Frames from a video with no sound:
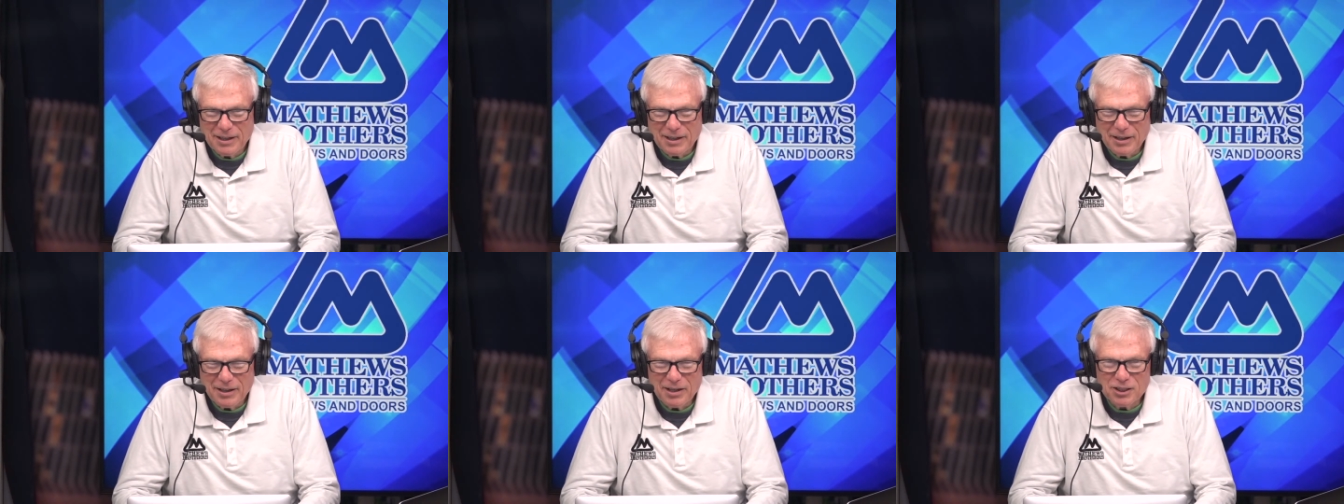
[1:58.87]

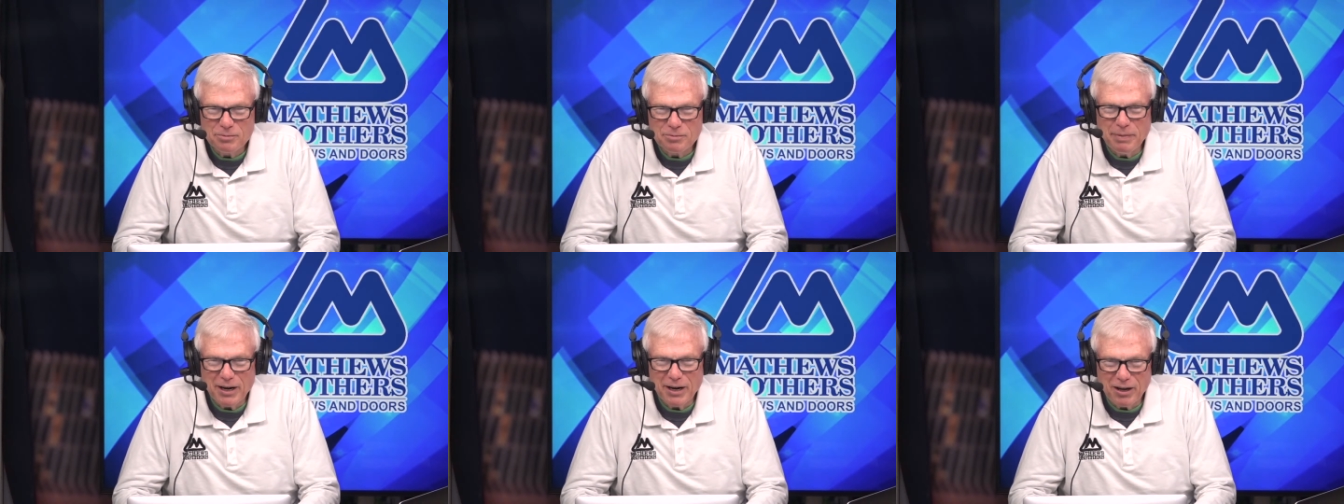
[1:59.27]

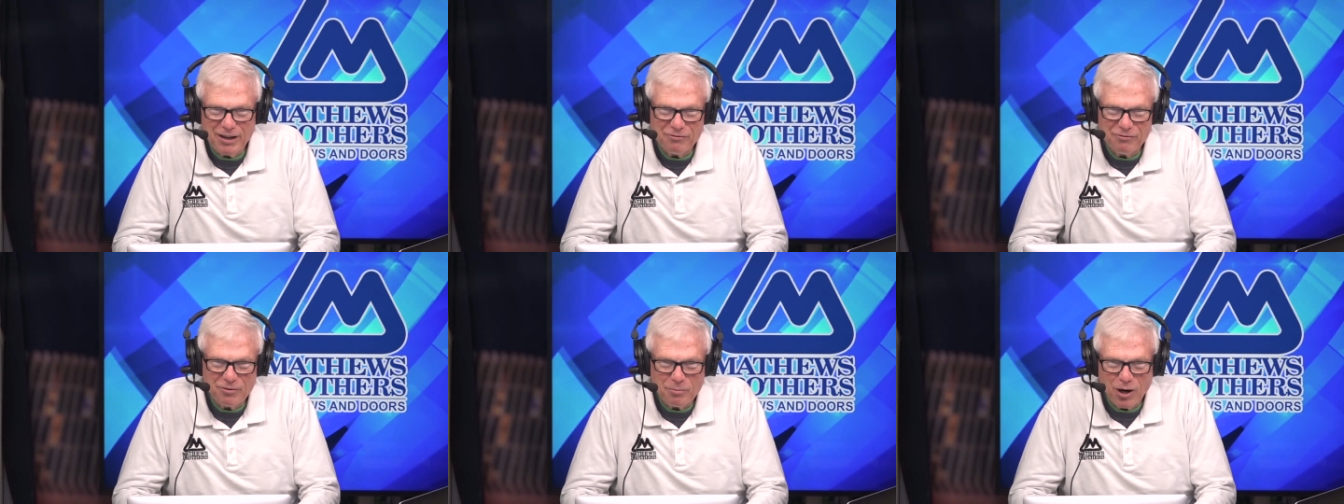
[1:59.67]

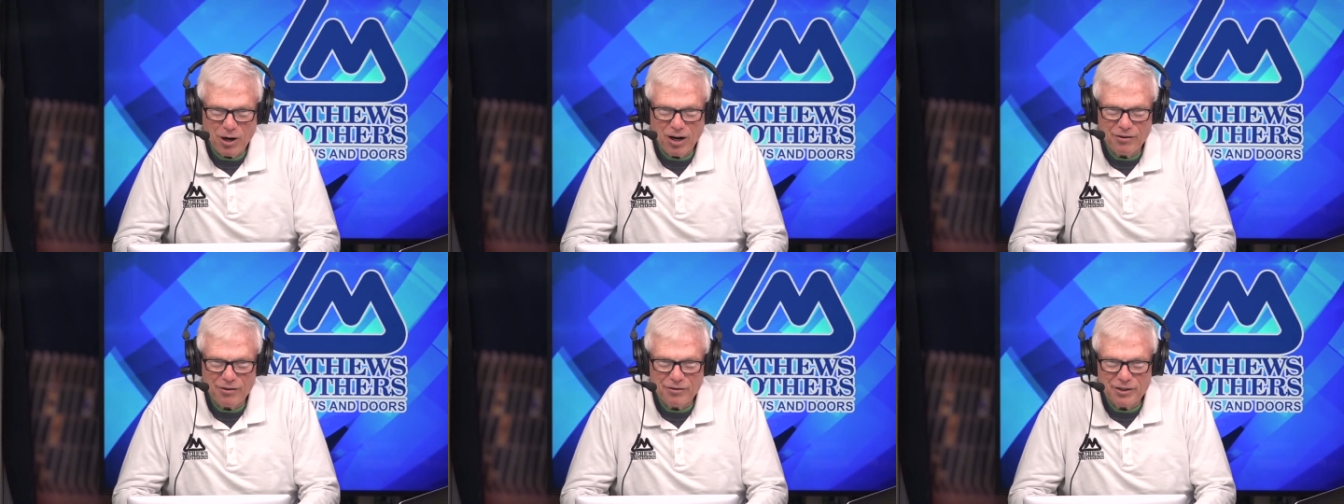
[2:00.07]
spinoff from
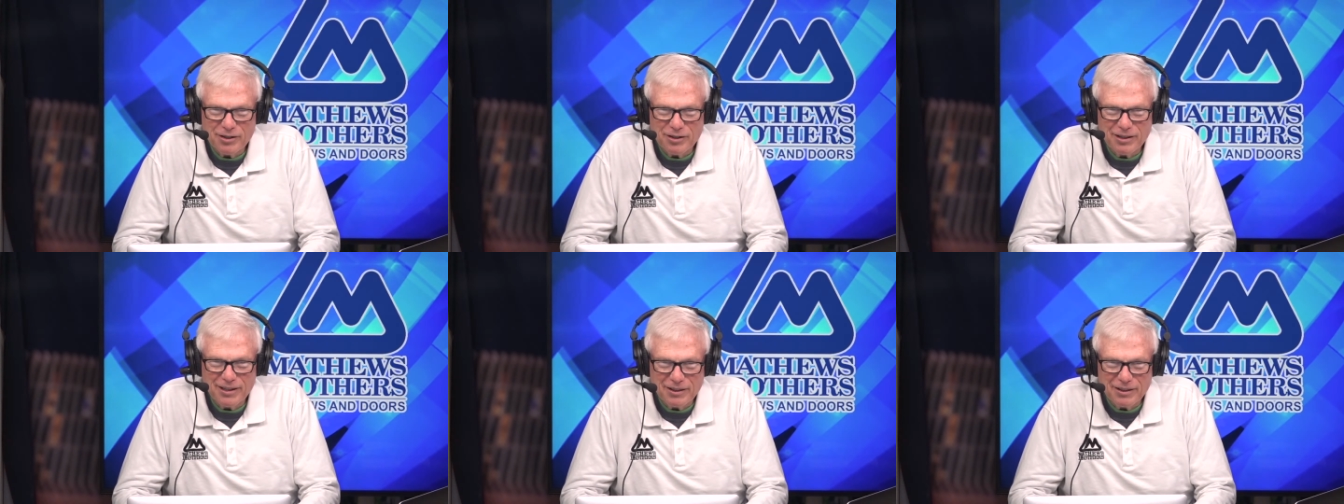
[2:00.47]
Harvard
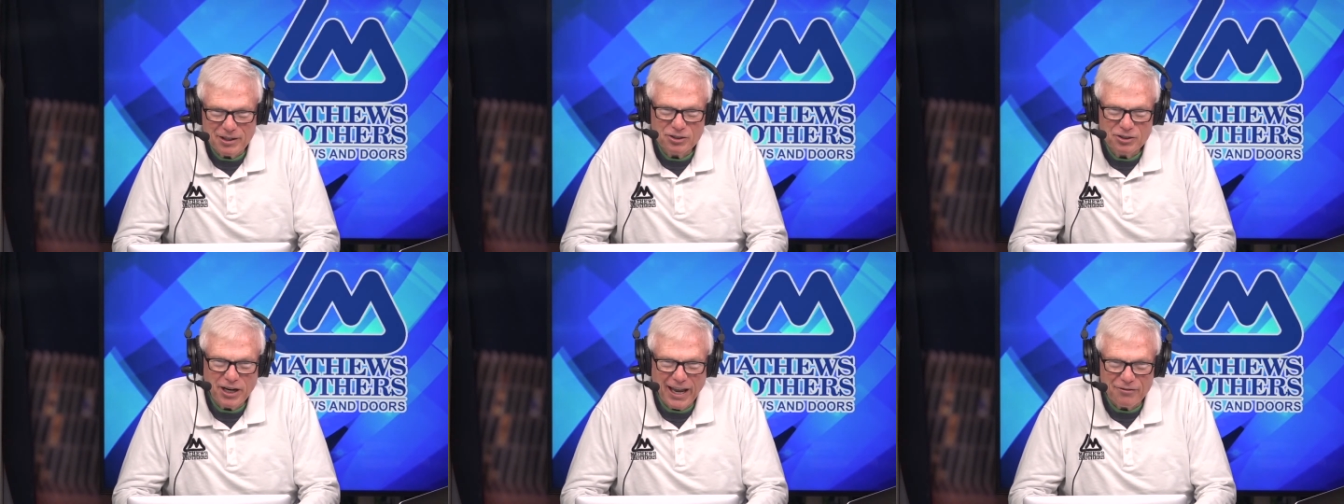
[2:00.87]
than the
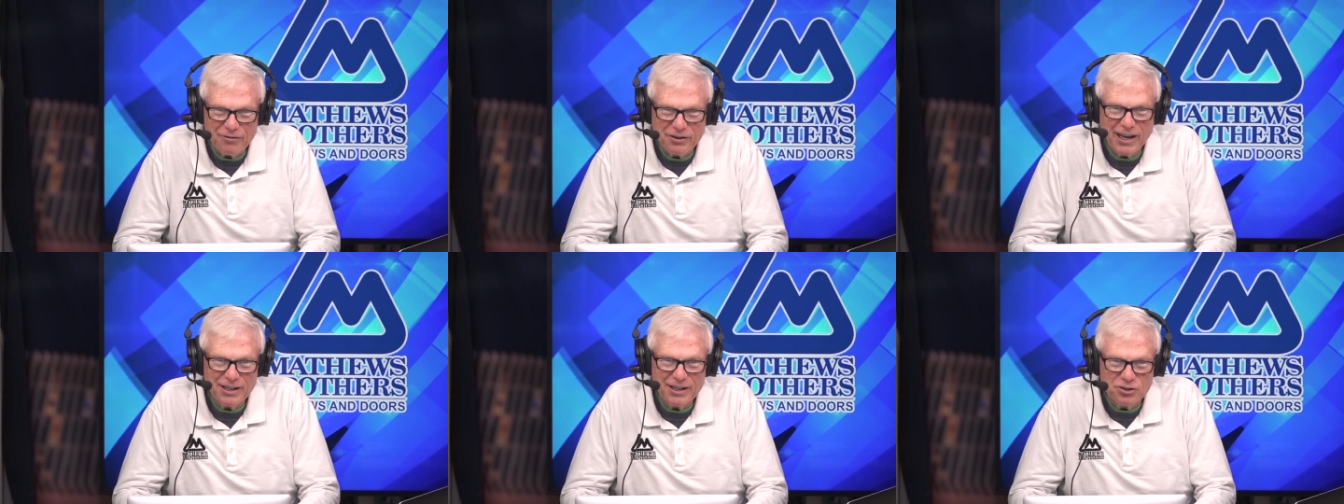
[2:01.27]

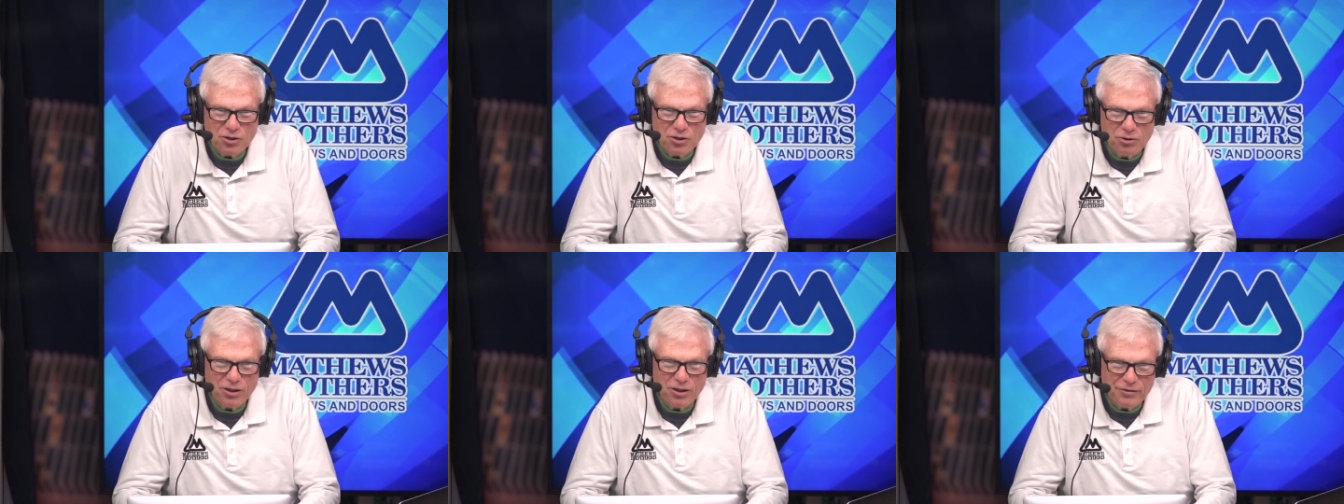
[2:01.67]
JFK
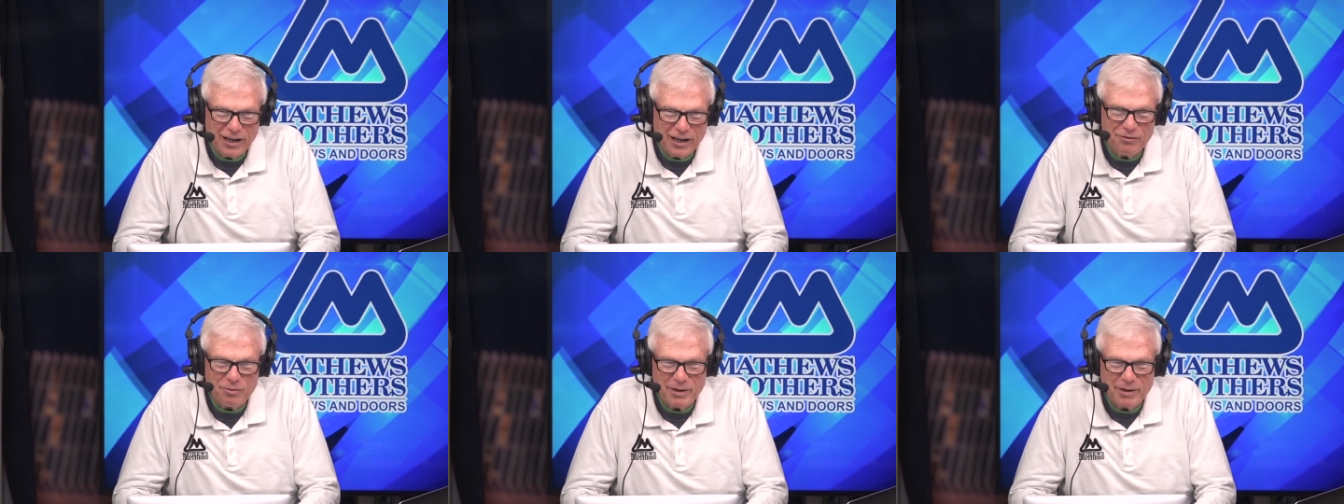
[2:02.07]
School of
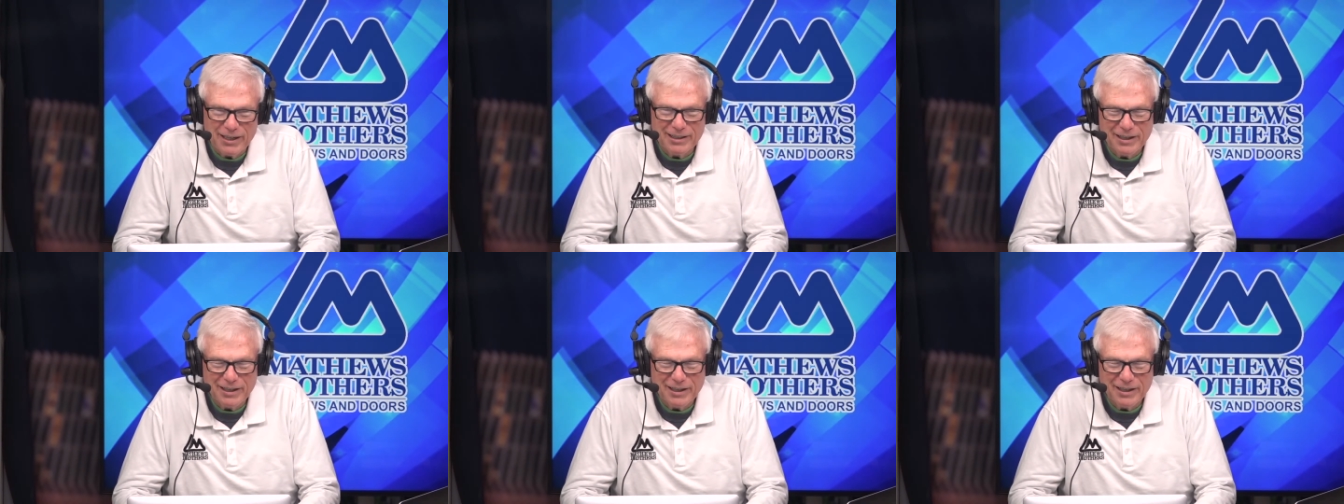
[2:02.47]
Government. It